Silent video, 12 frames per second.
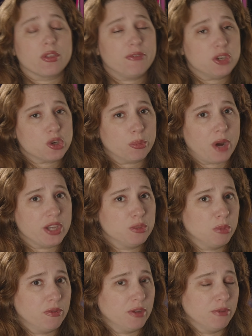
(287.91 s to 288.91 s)
the
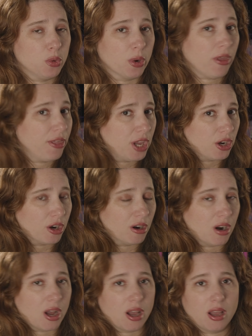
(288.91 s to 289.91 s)
Fisher-Price Movie Viewer
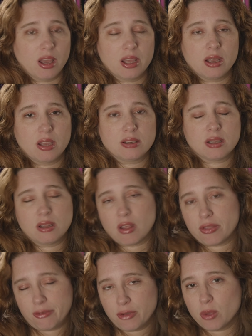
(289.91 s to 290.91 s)
Theater,
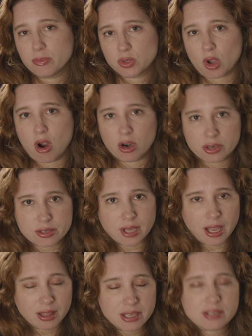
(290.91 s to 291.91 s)
the films are
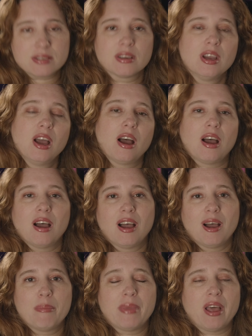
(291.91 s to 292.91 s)
silent.
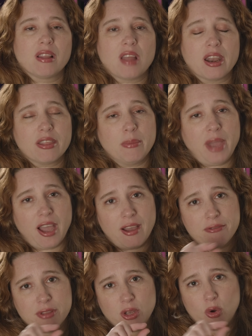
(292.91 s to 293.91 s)
A lot of them
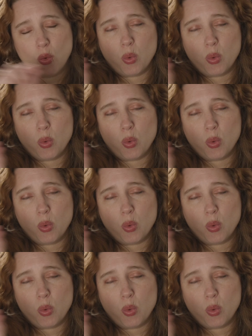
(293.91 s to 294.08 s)
have little